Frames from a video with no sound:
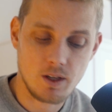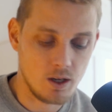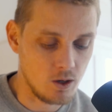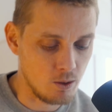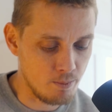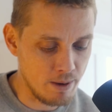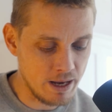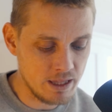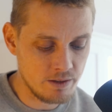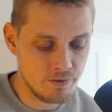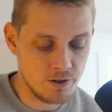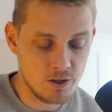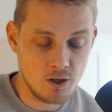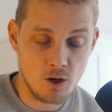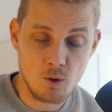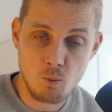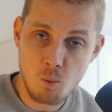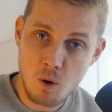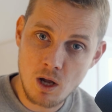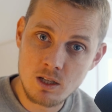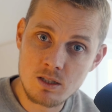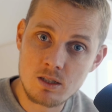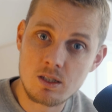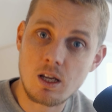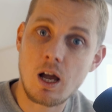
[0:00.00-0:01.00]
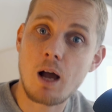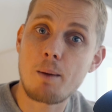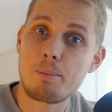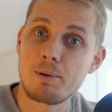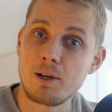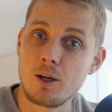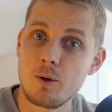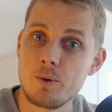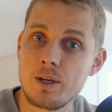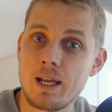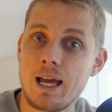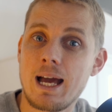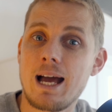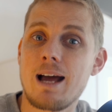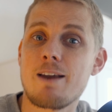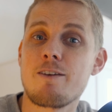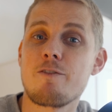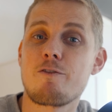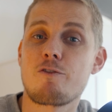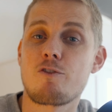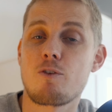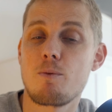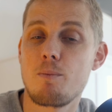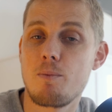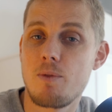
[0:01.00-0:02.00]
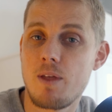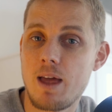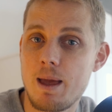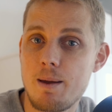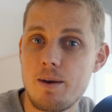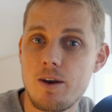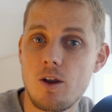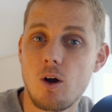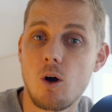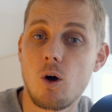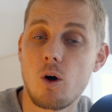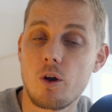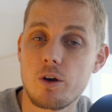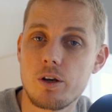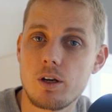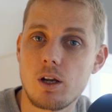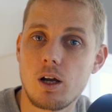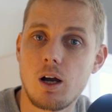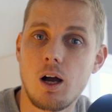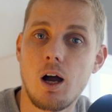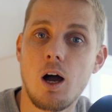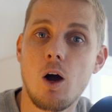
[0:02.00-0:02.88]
I'll make the video once, upload it, and from then on,